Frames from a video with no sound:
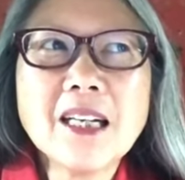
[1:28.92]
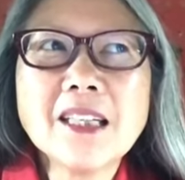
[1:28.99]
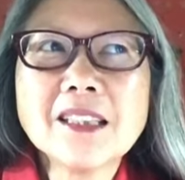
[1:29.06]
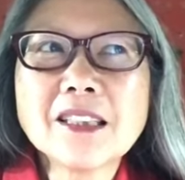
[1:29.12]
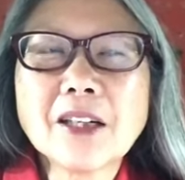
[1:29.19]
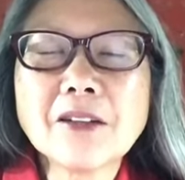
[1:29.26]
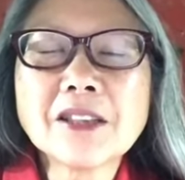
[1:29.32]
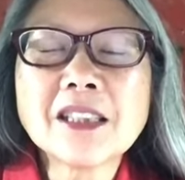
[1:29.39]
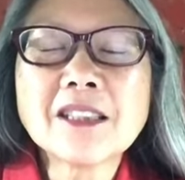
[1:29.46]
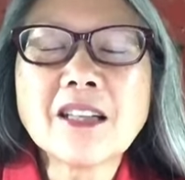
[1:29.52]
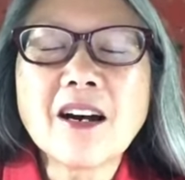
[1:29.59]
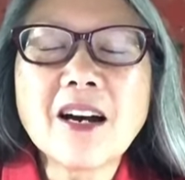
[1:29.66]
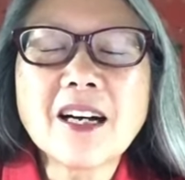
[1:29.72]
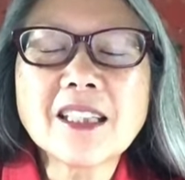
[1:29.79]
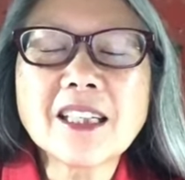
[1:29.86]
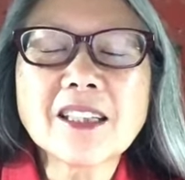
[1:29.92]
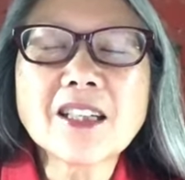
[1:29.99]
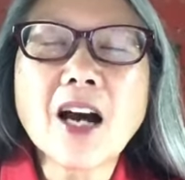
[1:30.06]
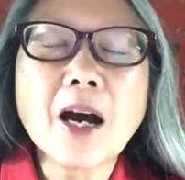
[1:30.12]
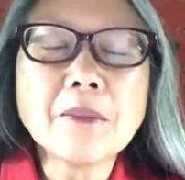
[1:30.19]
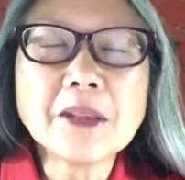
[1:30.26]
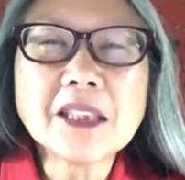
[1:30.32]
so it's not a
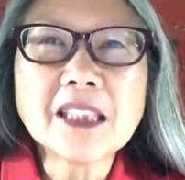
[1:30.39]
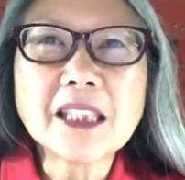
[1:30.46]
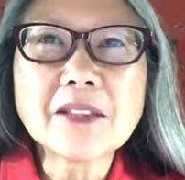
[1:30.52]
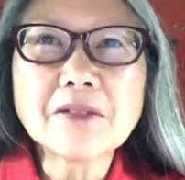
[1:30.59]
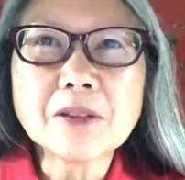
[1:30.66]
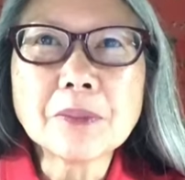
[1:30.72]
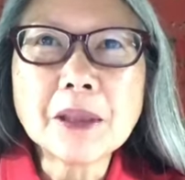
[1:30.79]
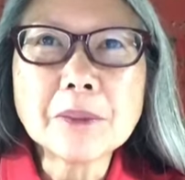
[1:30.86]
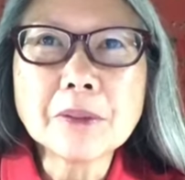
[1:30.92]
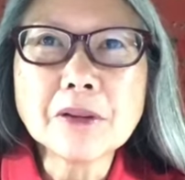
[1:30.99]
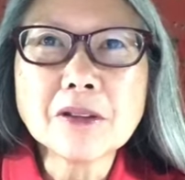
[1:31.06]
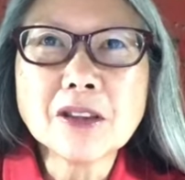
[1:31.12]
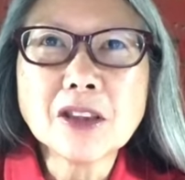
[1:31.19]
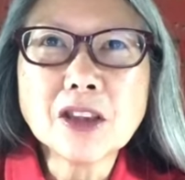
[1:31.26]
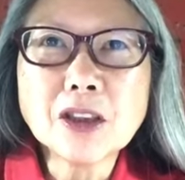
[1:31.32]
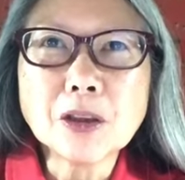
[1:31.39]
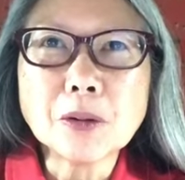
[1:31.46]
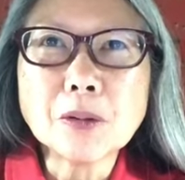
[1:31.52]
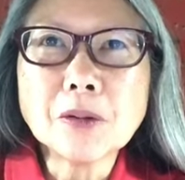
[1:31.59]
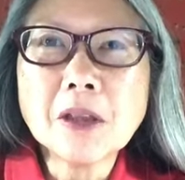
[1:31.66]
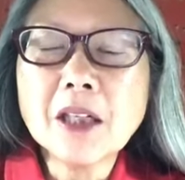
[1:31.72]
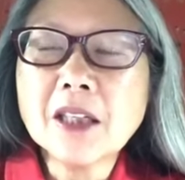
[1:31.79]
common thing for people to
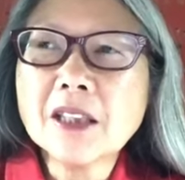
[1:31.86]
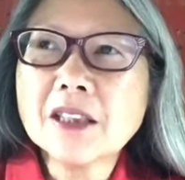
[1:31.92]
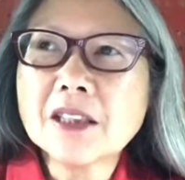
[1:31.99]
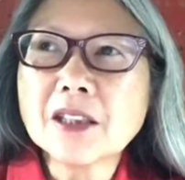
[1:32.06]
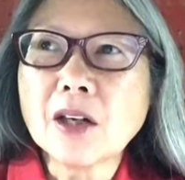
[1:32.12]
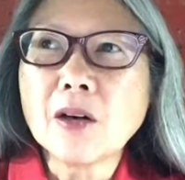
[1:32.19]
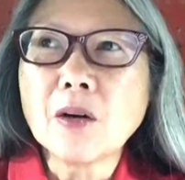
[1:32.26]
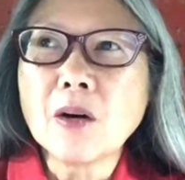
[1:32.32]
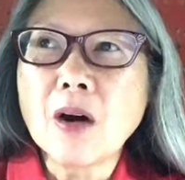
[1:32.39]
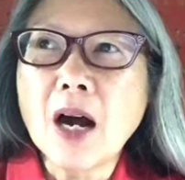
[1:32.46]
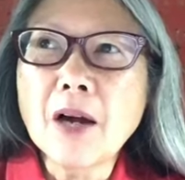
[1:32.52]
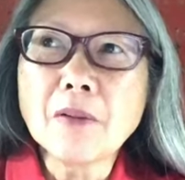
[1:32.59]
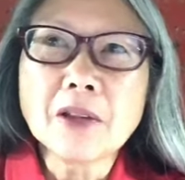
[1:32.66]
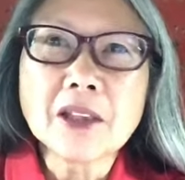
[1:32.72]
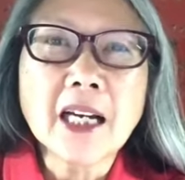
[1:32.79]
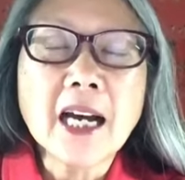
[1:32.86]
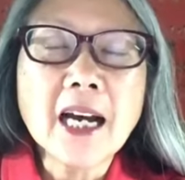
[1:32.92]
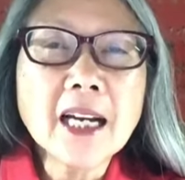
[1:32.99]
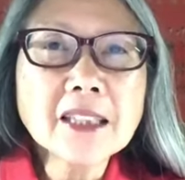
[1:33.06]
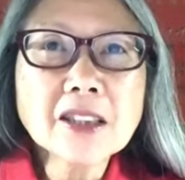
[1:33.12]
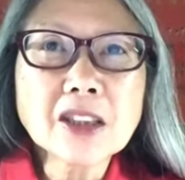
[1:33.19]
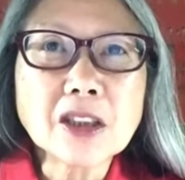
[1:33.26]
do. So I want to
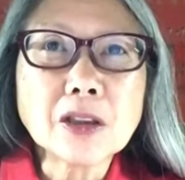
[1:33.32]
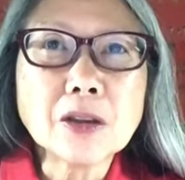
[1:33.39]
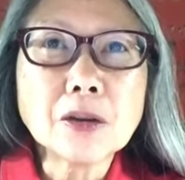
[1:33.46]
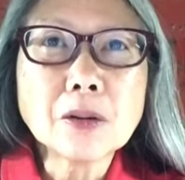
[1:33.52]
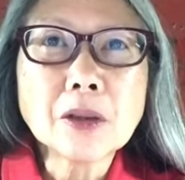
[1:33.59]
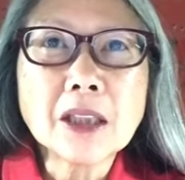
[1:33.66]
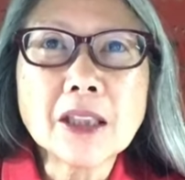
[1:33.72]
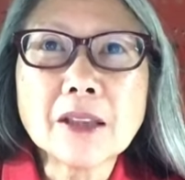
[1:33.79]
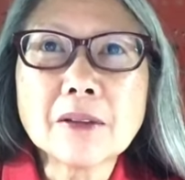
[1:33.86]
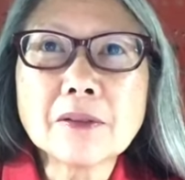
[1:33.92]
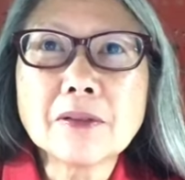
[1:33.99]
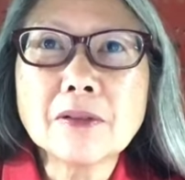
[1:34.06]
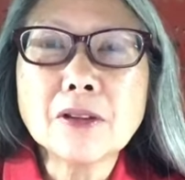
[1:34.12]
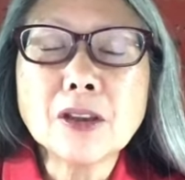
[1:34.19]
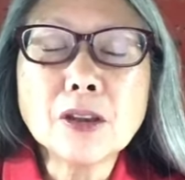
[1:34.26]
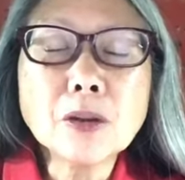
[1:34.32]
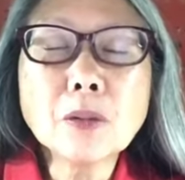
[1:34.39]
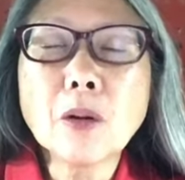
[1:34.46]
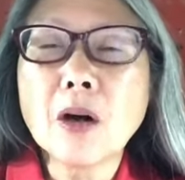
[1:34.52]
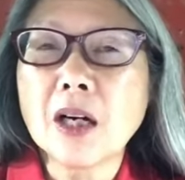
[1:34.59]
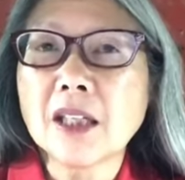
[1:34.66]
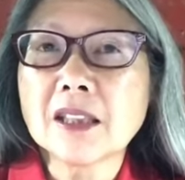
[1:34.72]
ask you if you
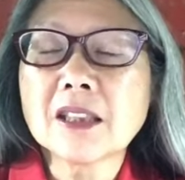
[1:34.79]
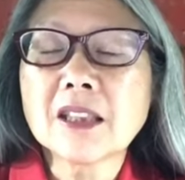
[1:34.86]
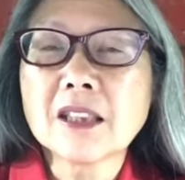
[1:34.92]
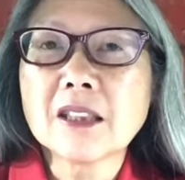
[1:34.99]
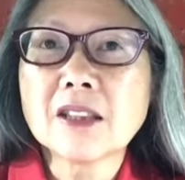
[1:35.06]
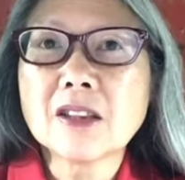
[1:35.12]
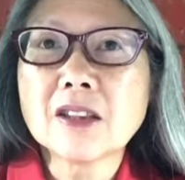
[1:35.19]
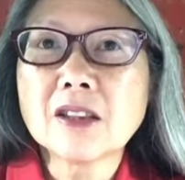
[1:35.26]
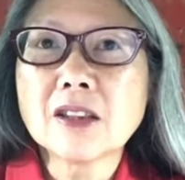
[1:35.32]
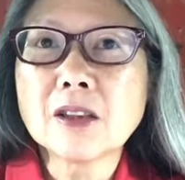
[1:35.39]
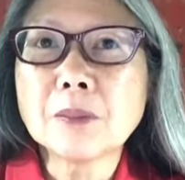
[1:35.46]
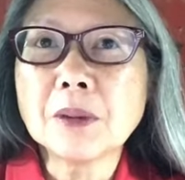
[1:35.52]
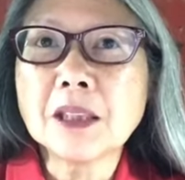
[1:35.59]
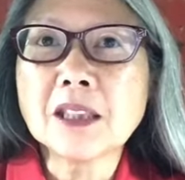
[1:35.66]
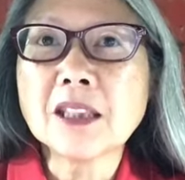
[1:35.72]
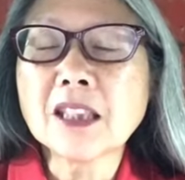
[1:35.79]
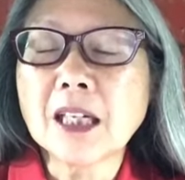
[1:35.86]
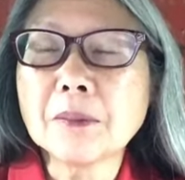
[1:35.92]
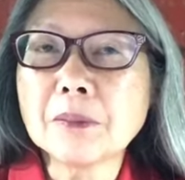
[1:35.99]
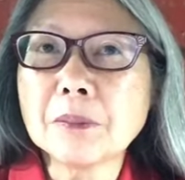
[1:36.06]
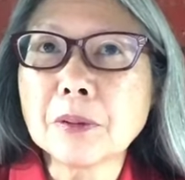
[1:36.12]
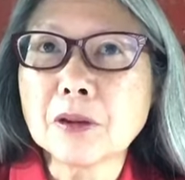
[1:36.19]
want to be the type
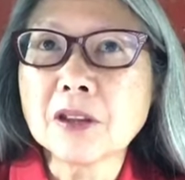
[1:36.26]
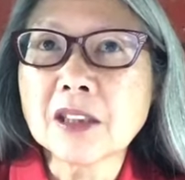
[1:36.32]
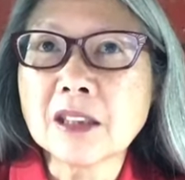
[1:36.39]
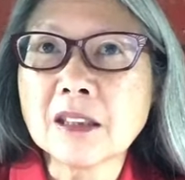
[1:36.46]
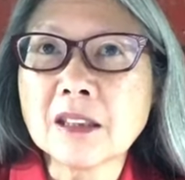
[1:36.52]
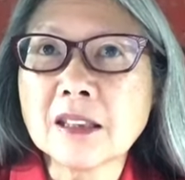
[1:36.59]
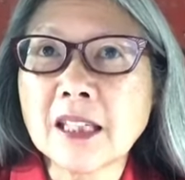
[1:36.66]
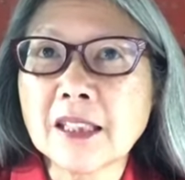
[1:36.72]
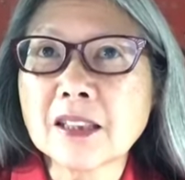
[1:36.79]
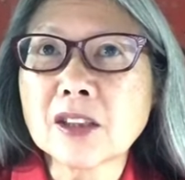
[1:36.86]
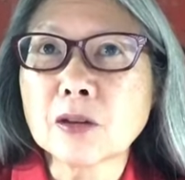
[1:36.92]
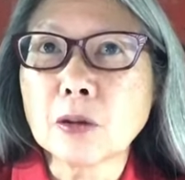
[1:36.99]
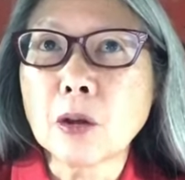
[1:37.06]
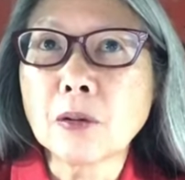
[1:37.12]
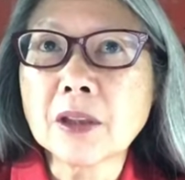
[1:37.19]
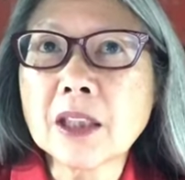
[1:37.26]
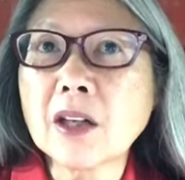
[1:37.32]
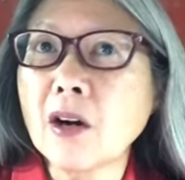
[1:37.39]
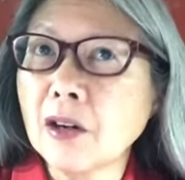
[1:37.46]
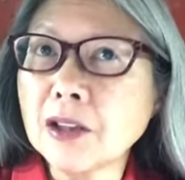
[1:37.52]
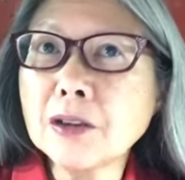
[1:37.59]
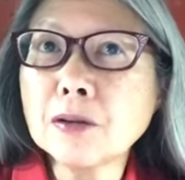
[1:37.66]
of person that's growing.
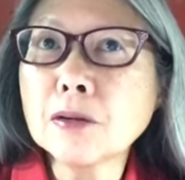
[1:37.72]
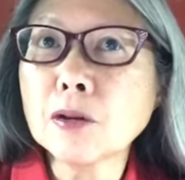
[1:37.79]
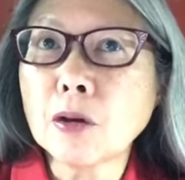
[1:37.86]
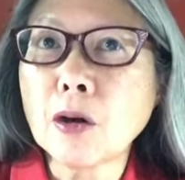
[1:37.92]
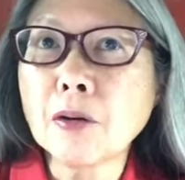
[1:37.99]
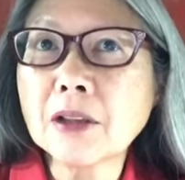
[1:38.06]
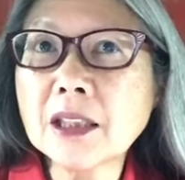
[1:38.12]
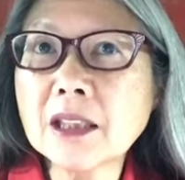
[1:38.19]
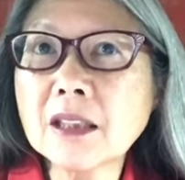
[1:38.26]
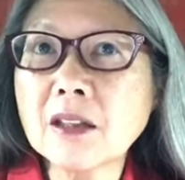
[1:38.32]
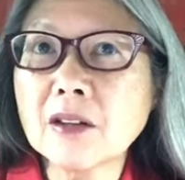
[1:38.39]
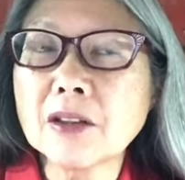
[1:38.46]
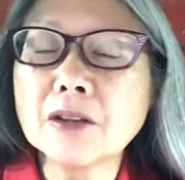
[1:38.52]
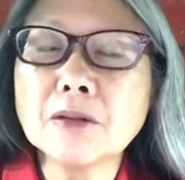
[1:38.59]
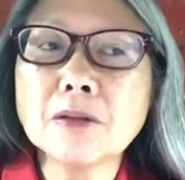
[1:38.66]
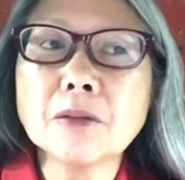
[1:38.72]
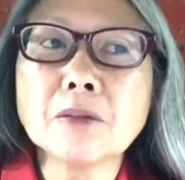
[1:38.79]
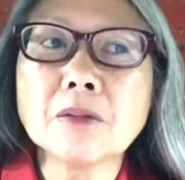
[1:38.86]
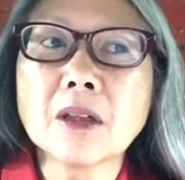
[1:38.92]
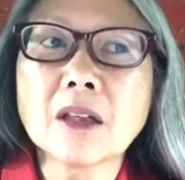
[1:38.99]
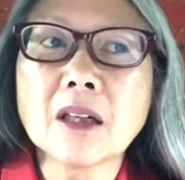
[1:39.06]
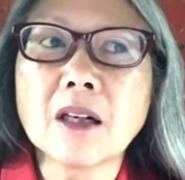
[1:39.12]
Are you growing? Are
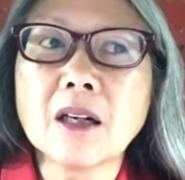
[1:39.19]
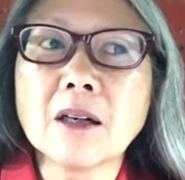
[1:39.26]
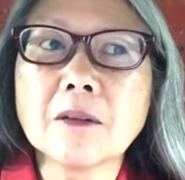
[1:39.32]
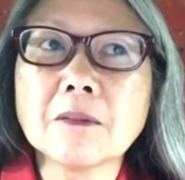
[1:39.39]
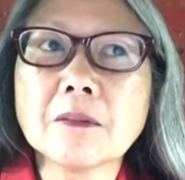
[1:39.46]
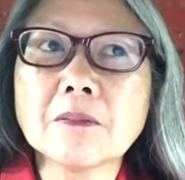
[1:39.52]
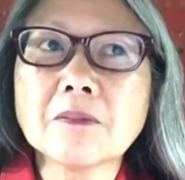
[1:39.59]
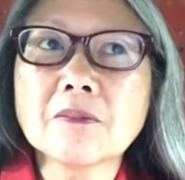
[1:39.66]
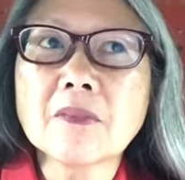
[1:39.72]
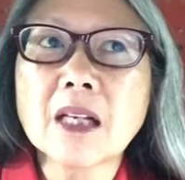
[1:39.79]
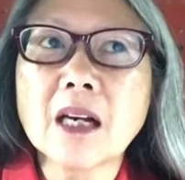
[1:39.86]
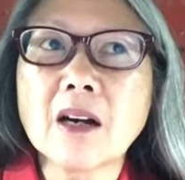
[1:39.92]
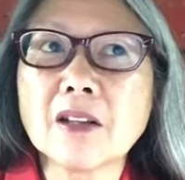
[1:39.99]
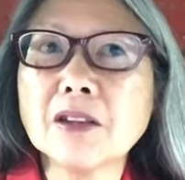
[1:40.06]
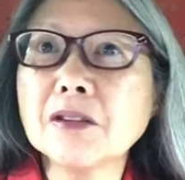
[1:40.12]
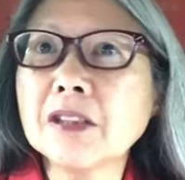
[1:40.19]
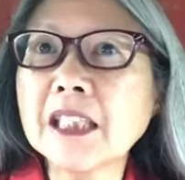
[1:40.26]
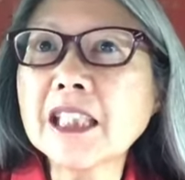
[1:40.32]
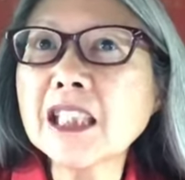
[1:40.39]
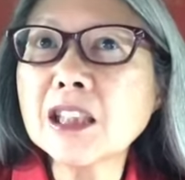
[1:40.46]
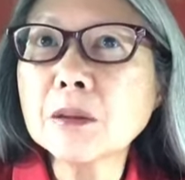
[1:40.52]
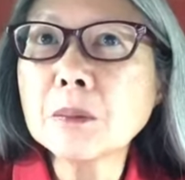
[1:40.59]
you um, are you
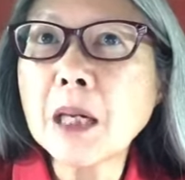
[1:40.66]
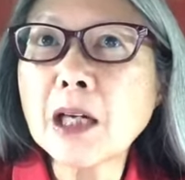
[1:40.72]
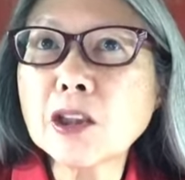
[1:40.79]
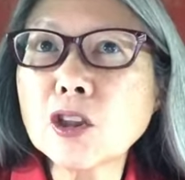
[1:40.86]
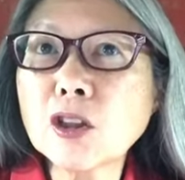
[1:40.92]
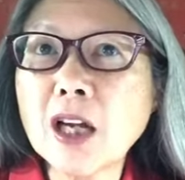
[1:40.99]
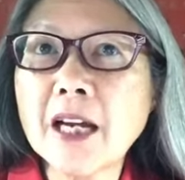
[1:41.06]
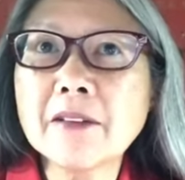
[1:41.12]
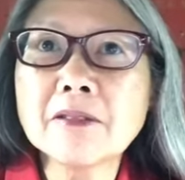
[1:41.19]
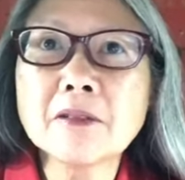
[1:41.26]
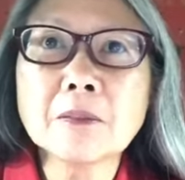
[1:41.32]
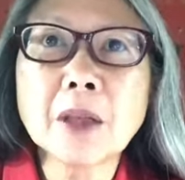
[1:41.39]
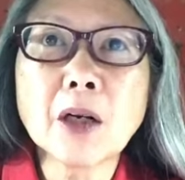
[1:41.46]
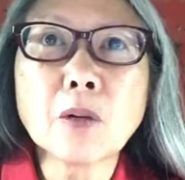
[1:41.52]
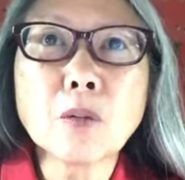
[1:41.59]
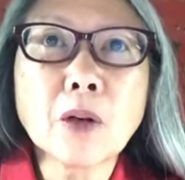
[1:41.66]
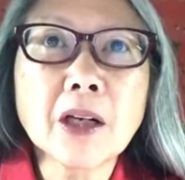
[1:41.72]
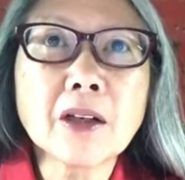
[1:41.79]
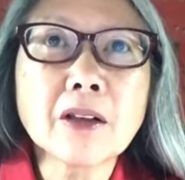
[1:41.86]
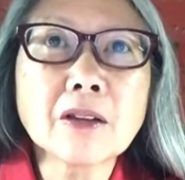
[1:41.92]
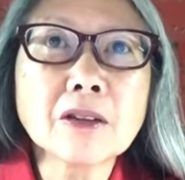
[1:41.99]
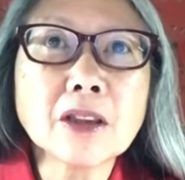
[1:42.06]
thinking about your life and about
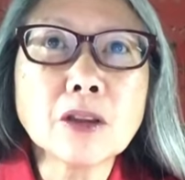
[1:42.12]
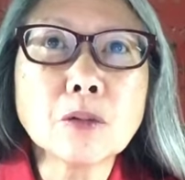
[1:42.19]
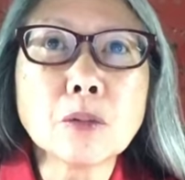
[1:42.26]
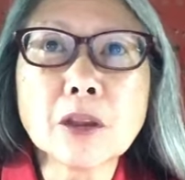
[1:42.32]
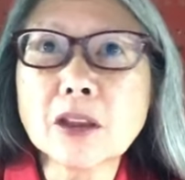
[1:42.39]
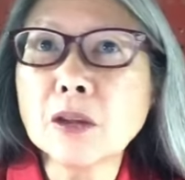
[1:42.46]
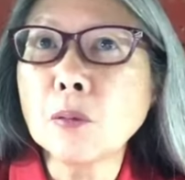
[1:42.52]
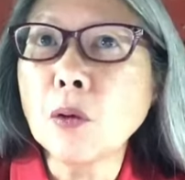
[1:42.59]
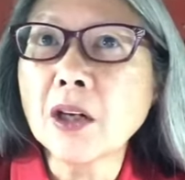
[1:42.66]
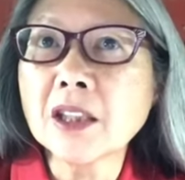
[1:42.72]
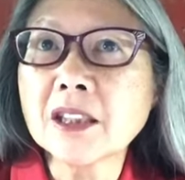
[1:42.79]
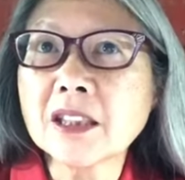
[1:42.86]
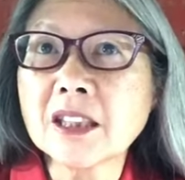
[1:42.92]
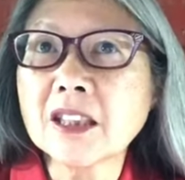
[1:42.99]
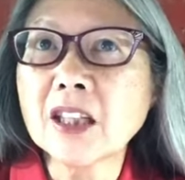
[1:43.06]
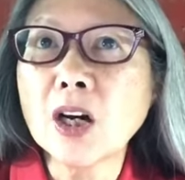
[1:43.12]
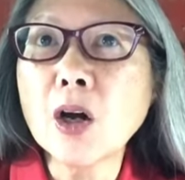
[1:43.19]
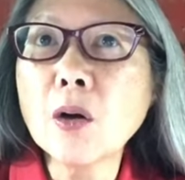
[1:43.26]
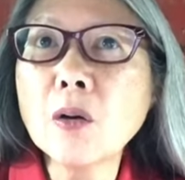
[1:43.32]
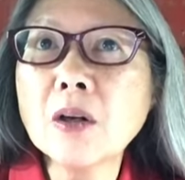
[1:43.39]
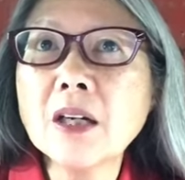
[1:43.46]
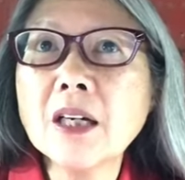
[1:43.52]
where you really want it to go?